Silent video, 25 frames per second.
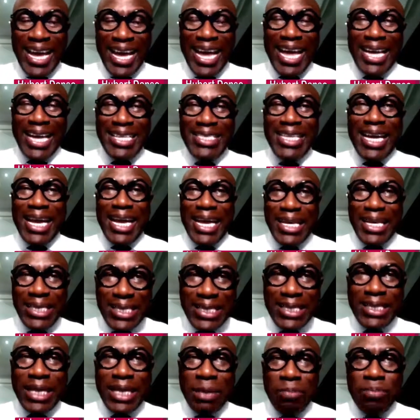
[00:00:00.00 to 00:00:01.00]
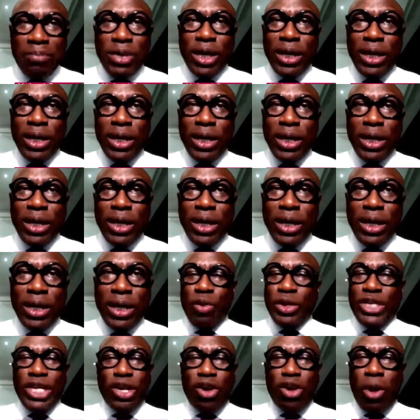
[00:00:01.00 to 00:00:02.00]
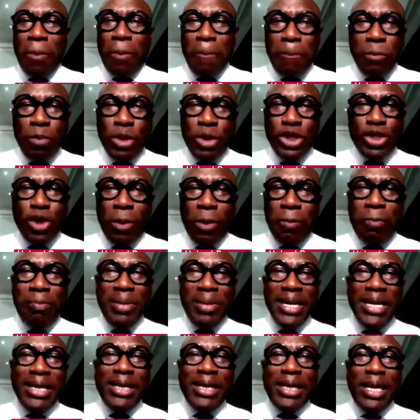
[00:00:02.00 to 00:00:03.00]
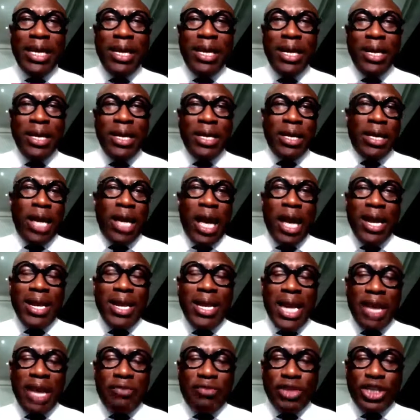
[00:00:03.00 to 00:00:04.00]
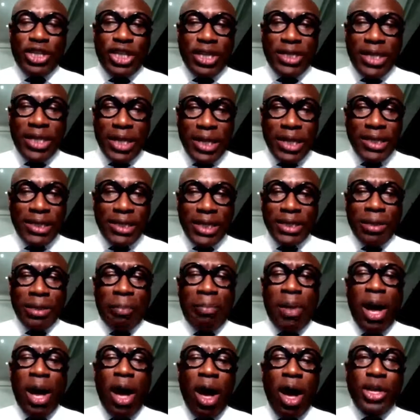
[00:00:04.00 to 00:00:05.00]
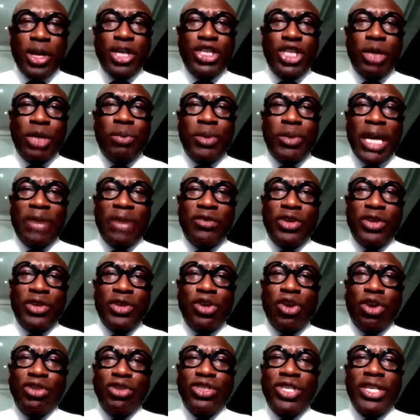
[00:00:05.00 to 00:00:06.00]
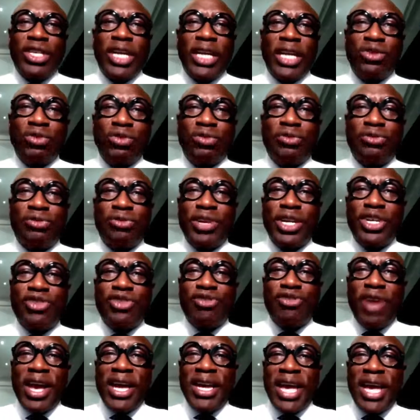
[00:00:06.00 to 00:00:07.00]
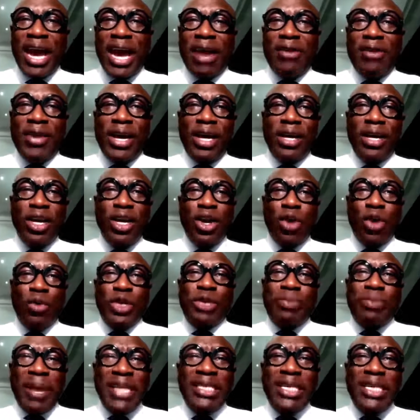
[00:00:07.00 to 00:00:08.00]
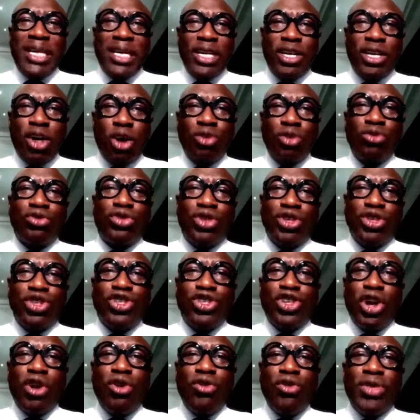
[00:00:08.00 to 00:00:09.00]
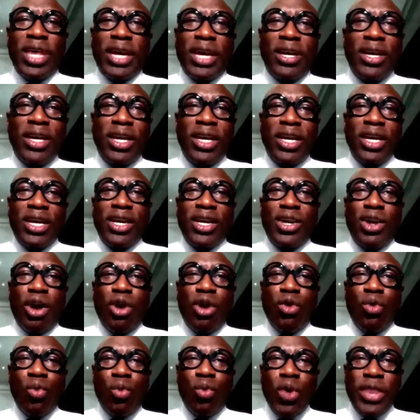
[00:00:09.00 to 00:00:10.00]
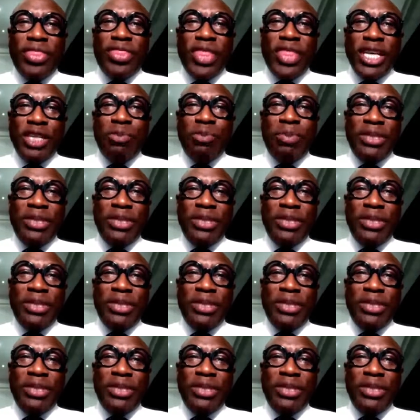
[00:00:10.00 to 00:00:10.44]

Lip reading: as a Stimulus, which completely leverages and is a partnership with the African Continental Free Trade Area, which basically goes to show that, you know, with this